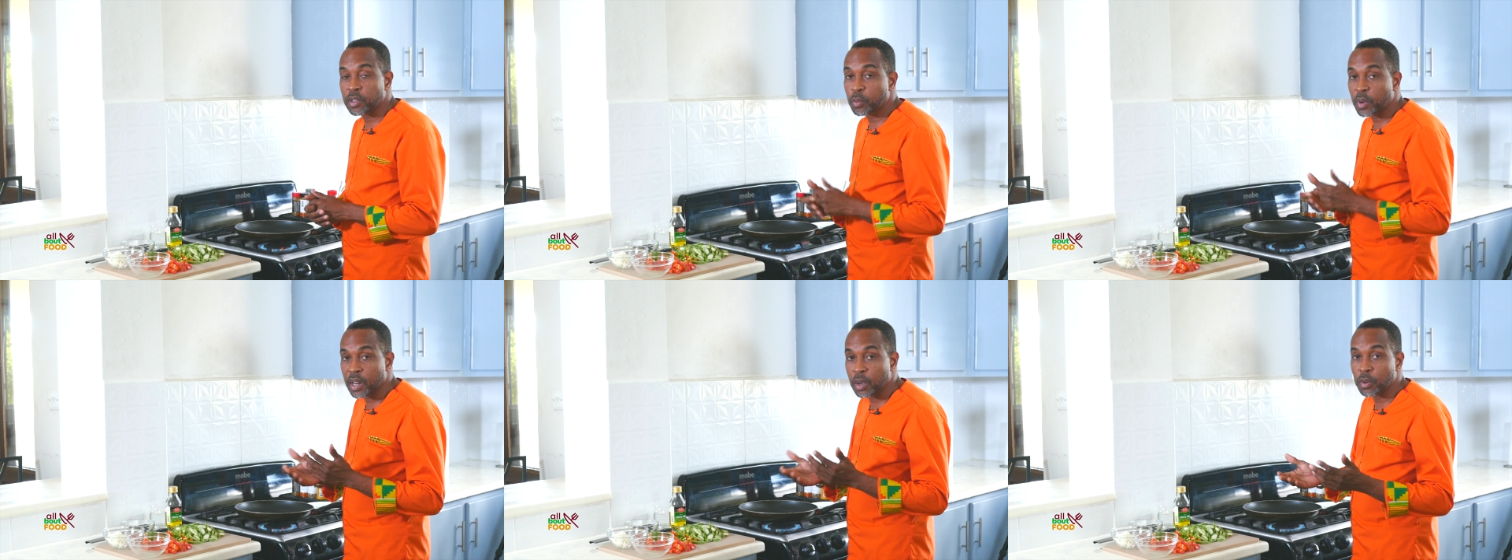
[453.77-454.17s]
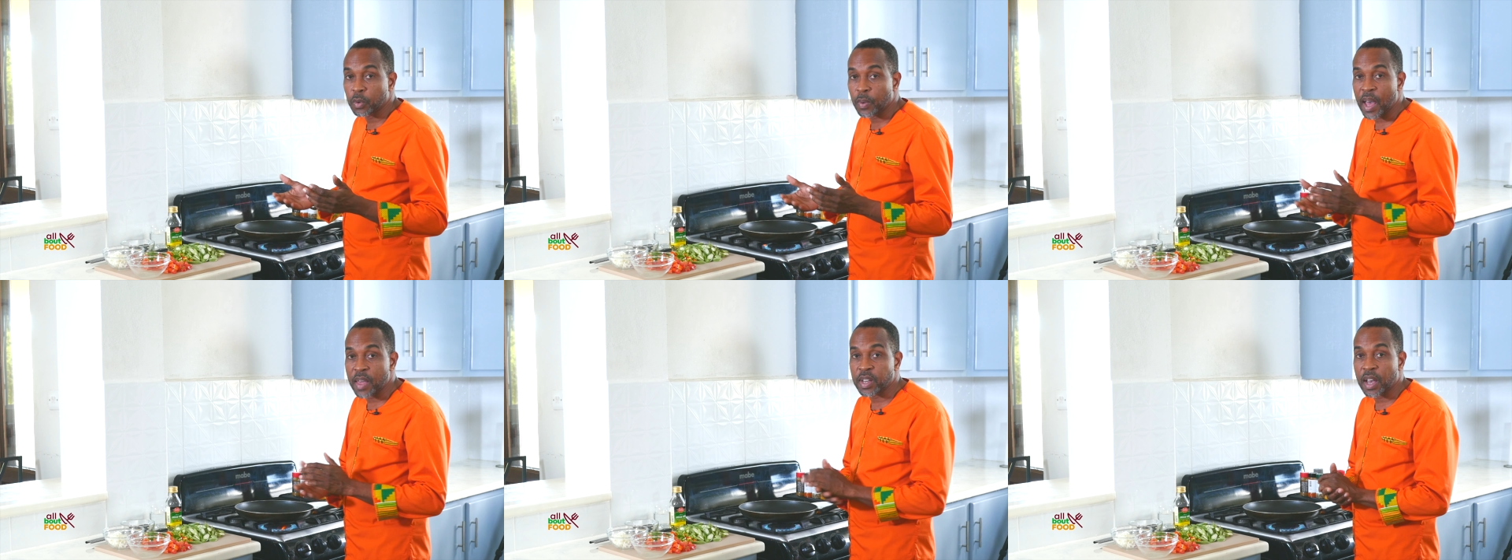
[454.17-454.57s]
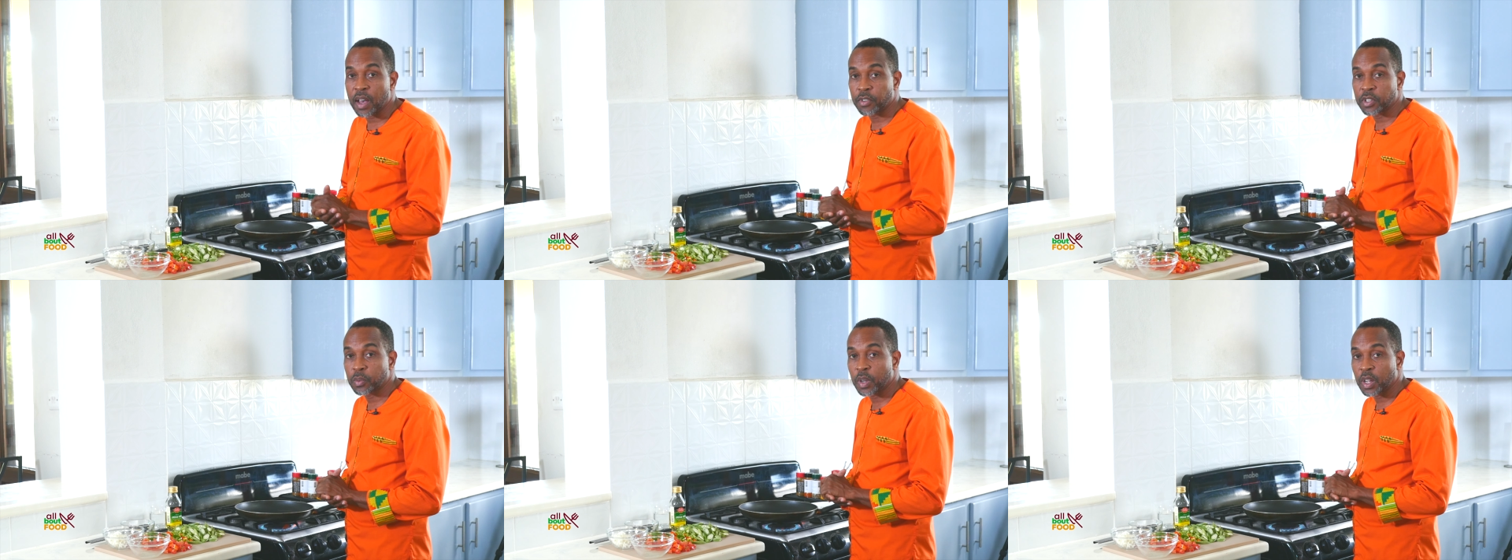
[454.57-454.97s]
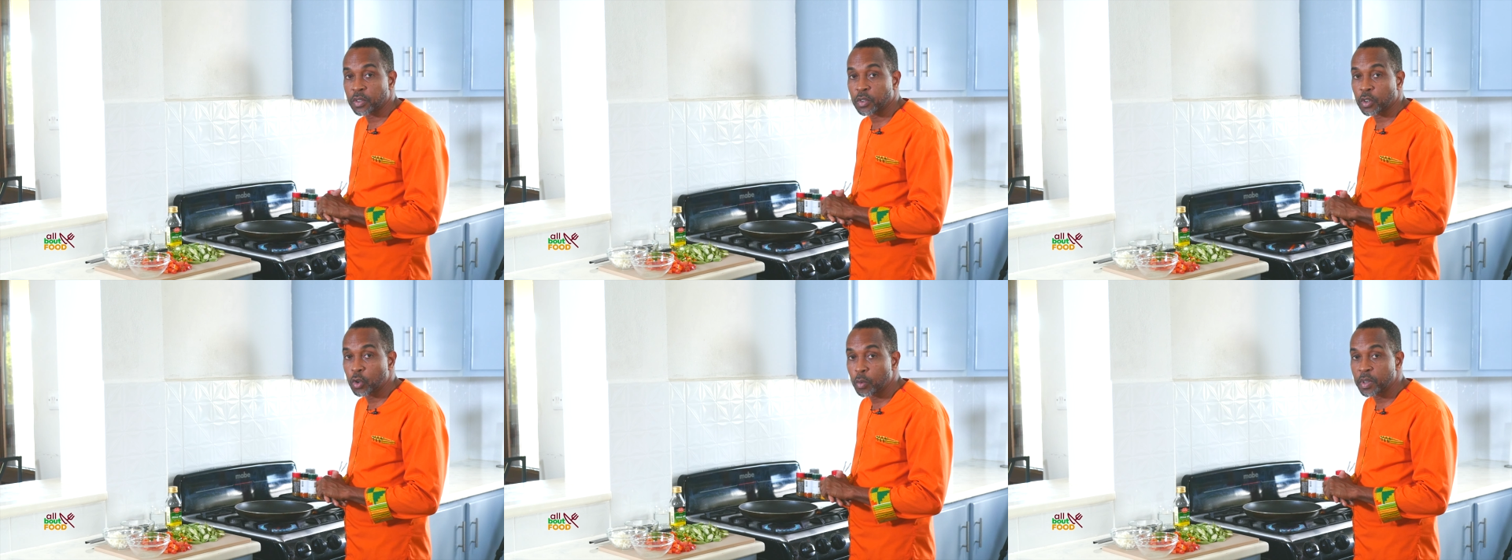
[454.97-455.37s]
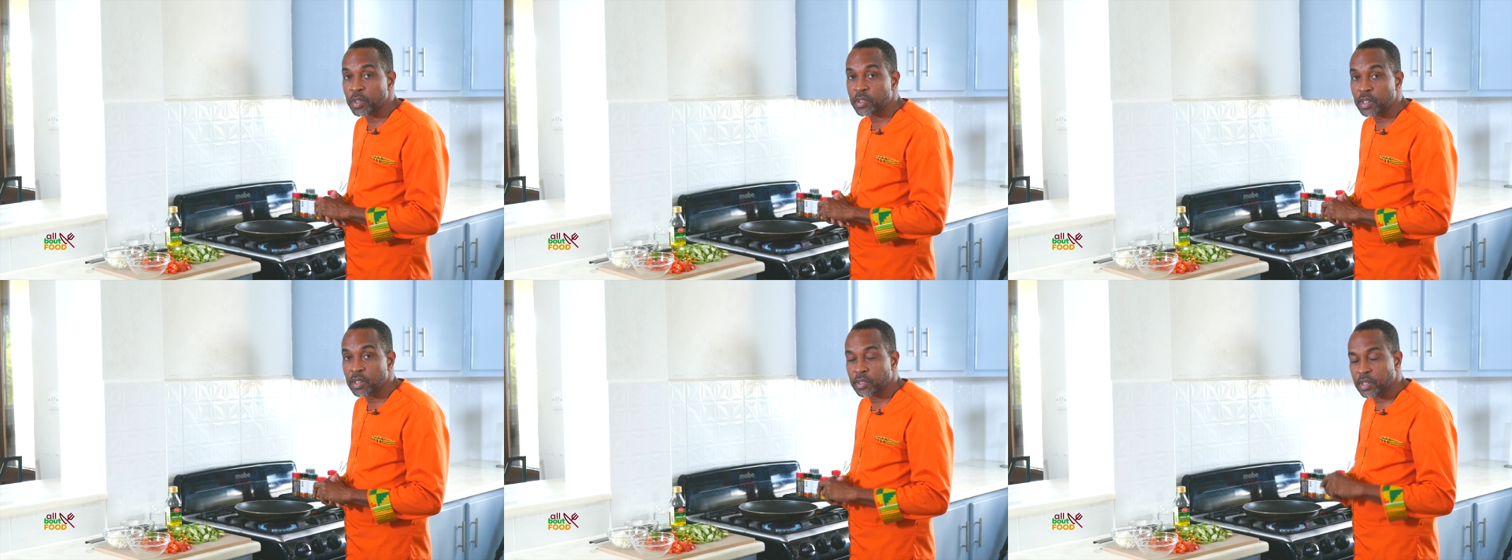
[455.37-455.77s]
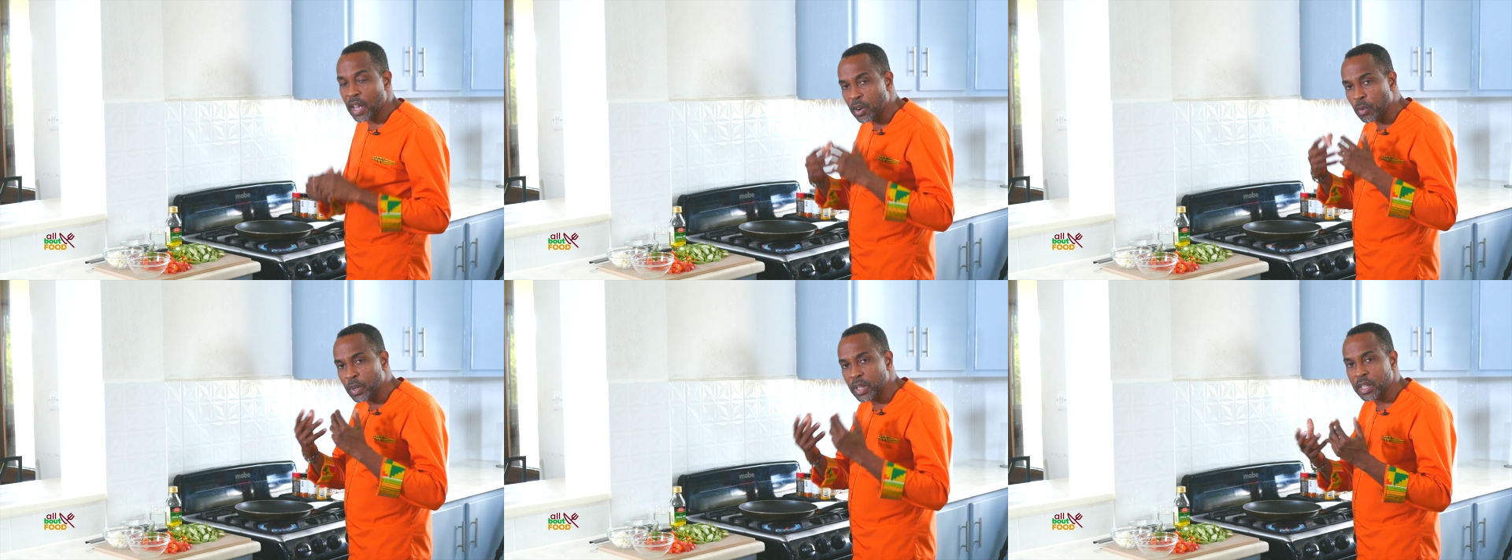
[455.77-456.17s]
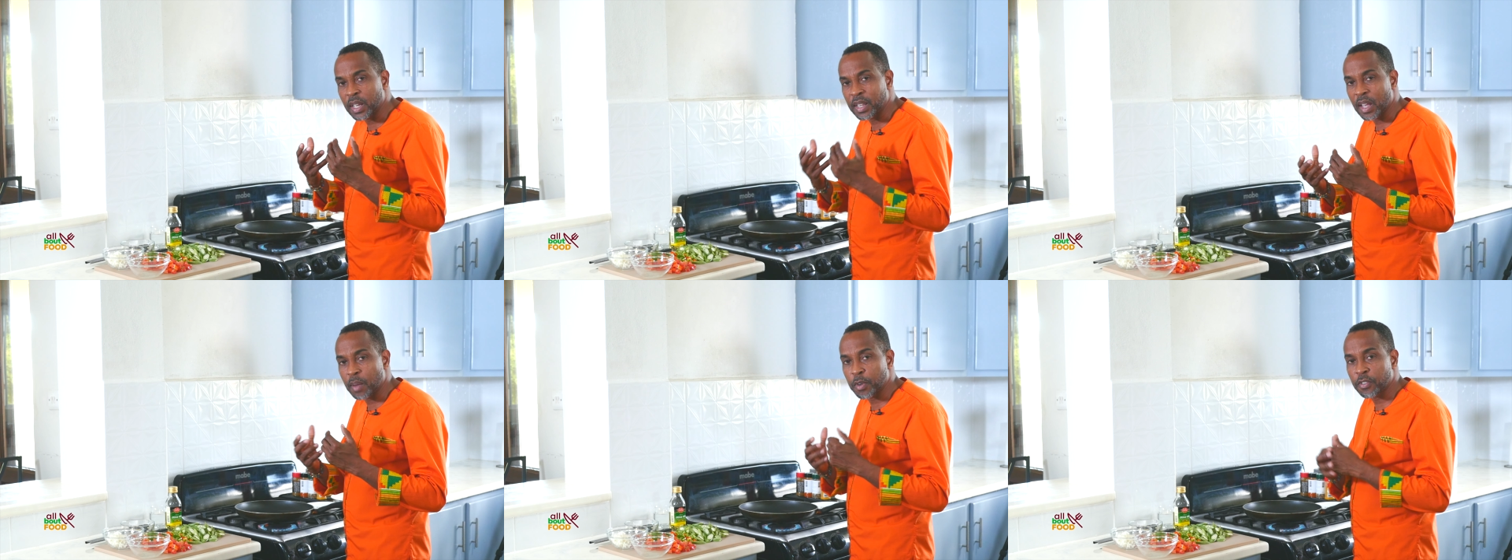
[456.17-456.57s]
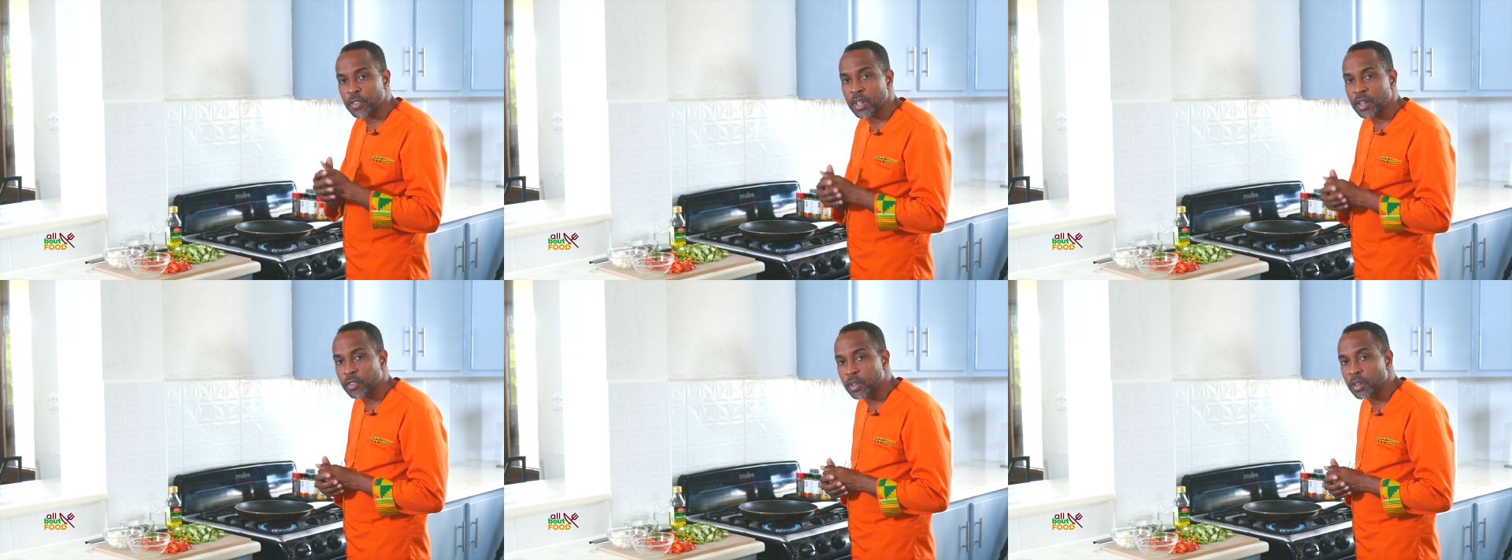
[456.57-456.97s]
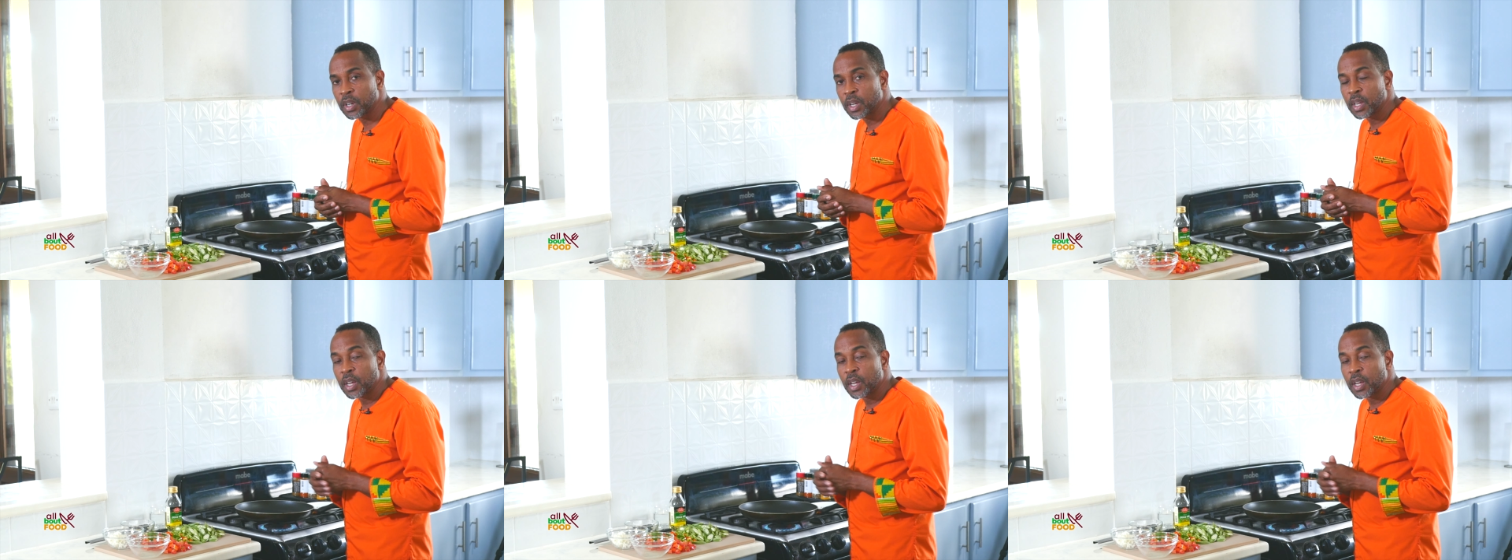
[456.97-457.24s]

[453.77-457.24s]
It's what I would rather have as well, though. Cumin seeds add a really dynamic flavor.